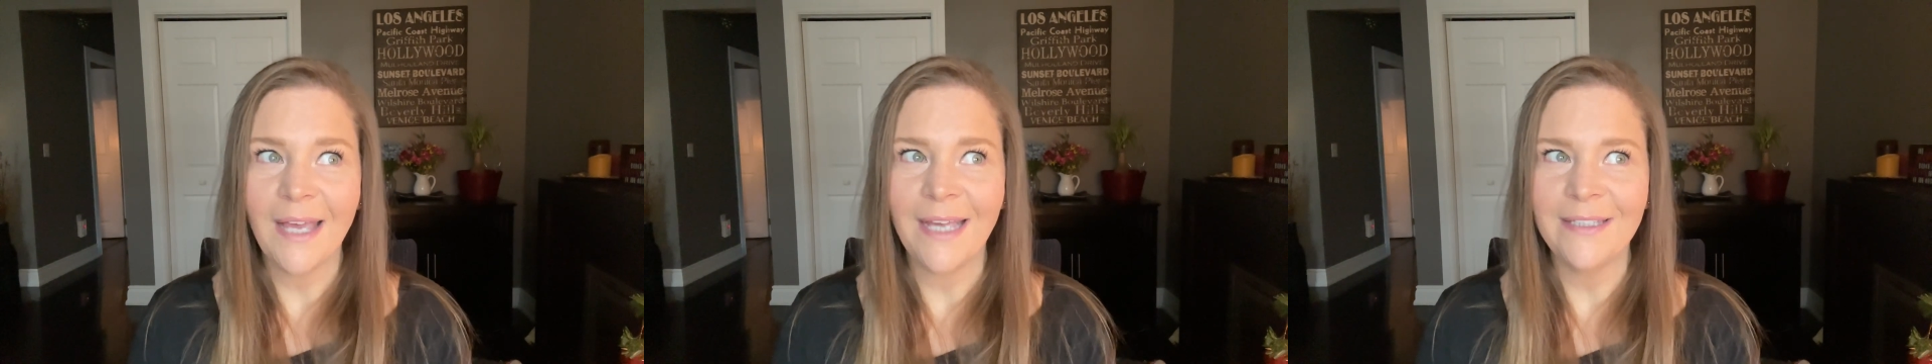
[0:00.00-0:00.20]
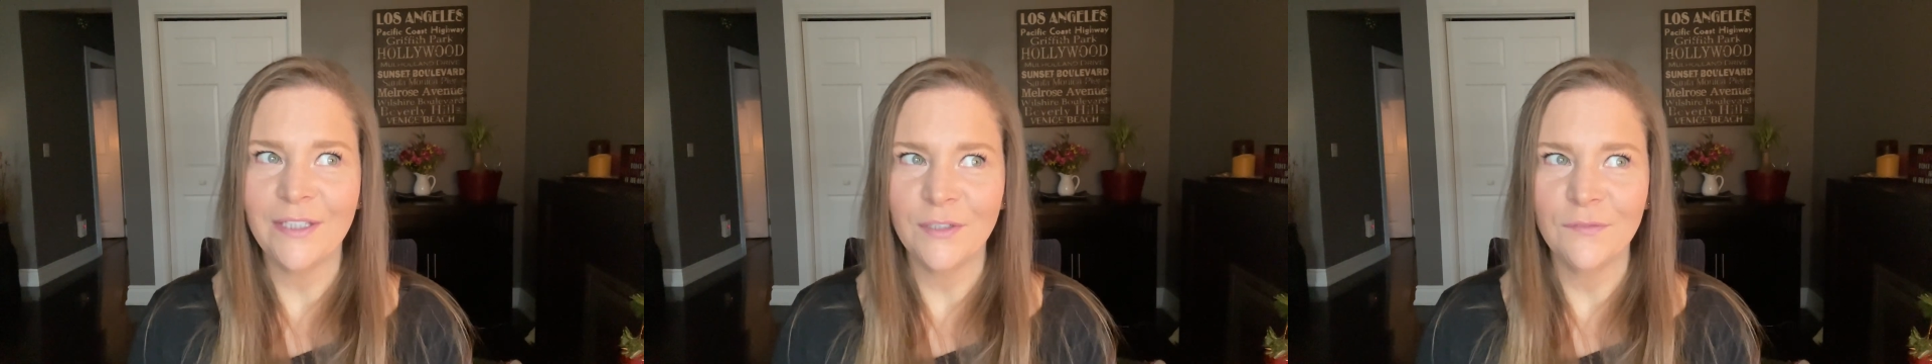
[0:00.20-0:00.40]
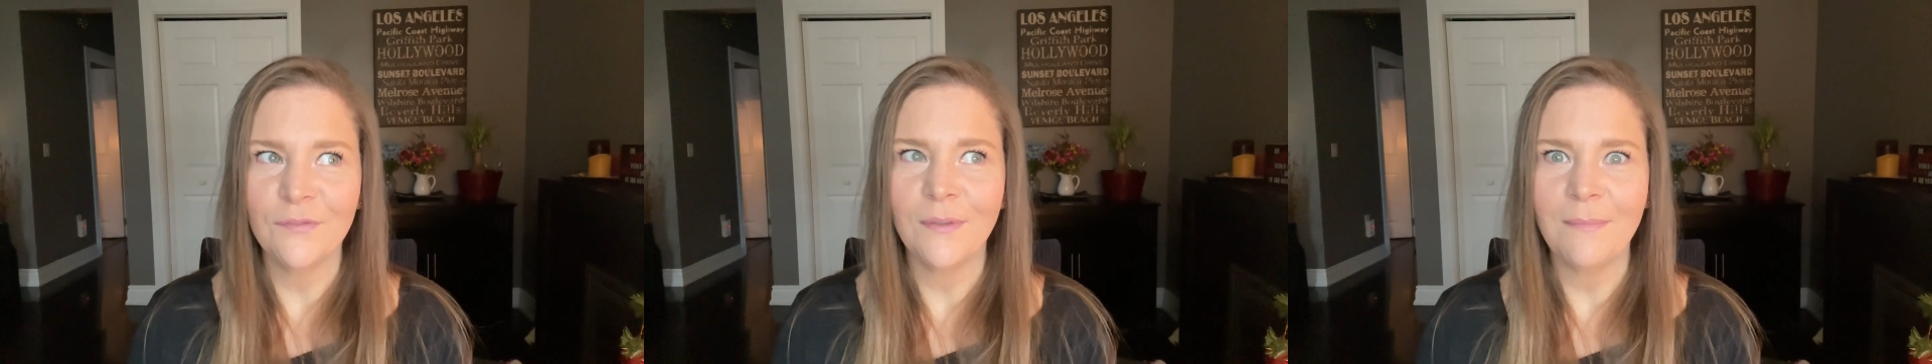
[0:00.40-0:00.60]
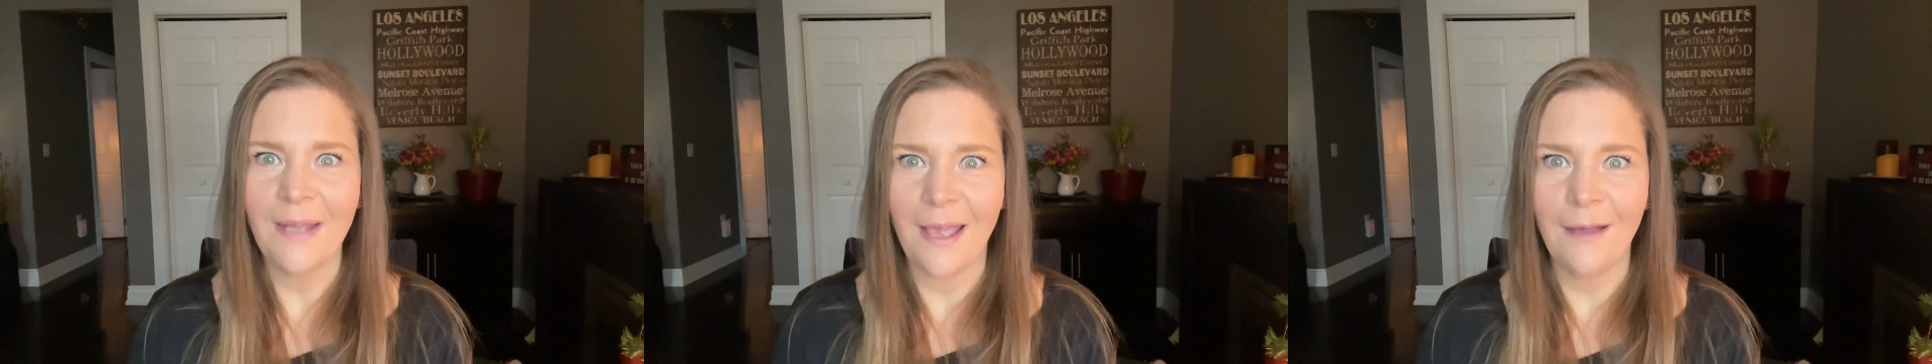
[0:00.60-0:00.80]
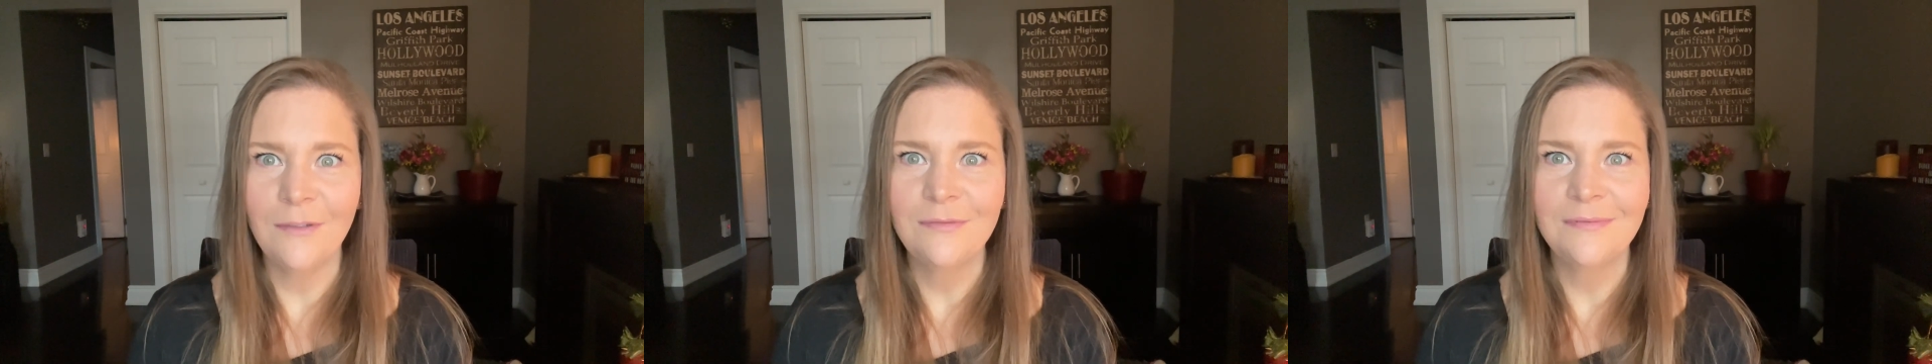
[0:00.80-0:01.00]
A year from
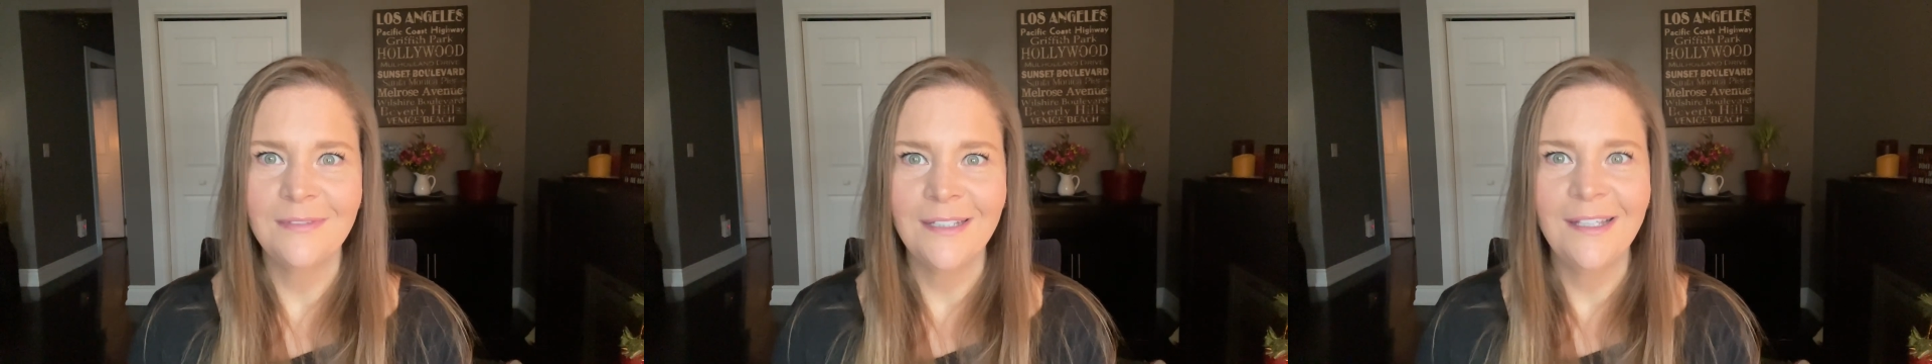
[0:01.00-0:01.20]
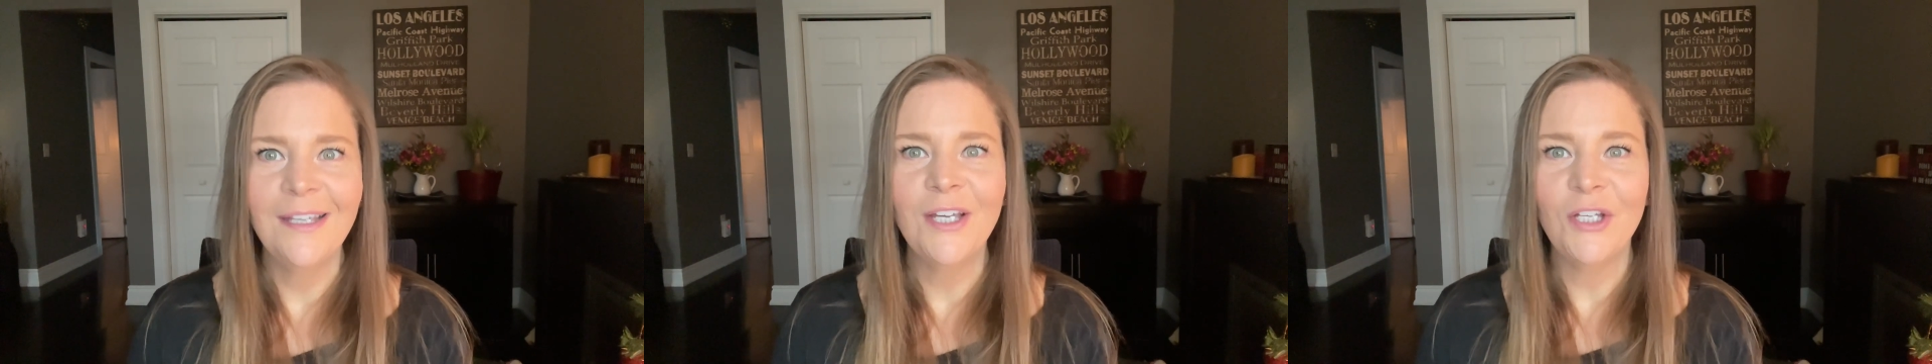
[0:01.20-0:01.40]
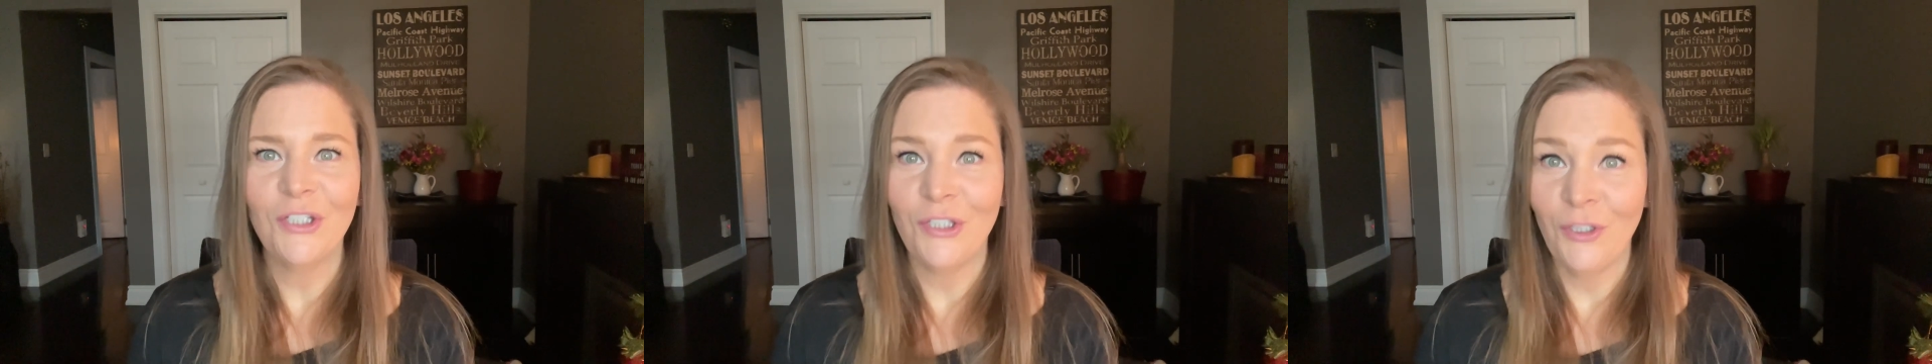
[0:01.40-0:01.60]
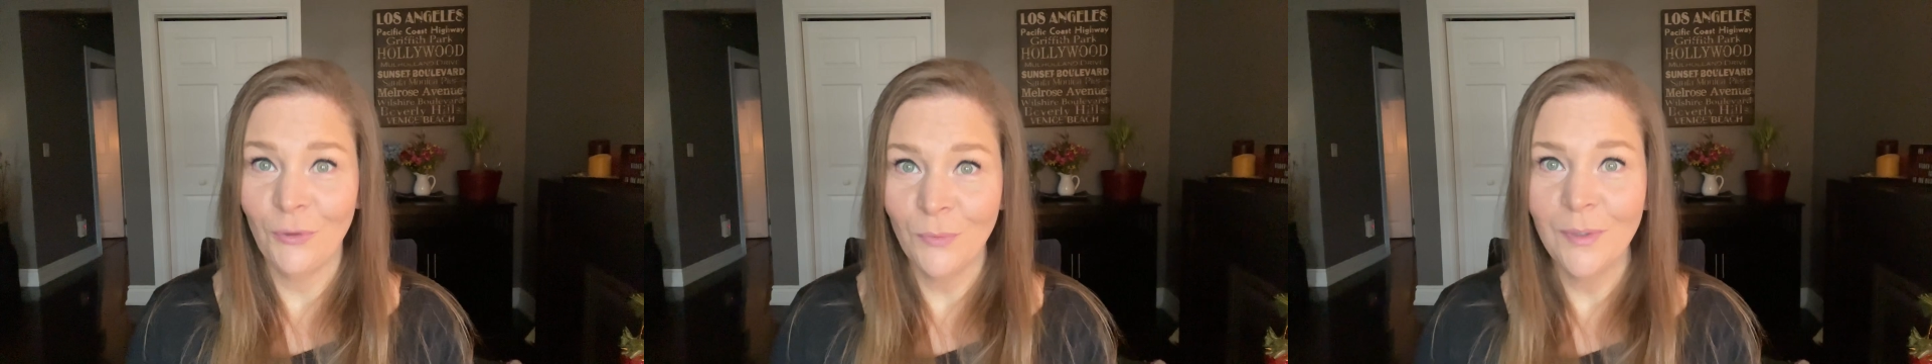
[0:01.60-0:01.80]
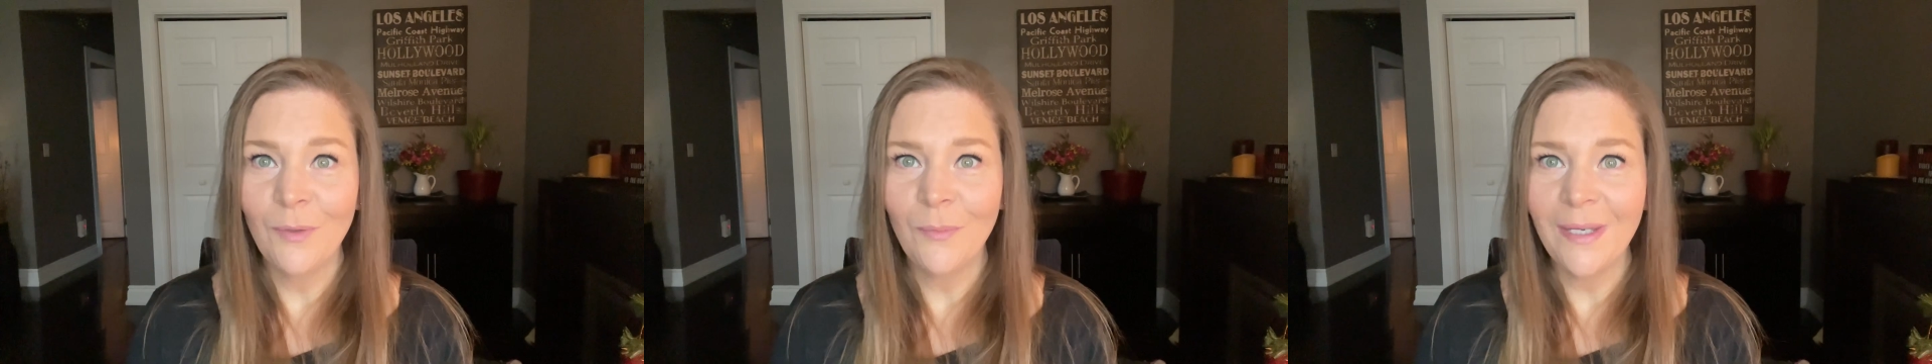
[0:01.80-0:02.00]
now, you will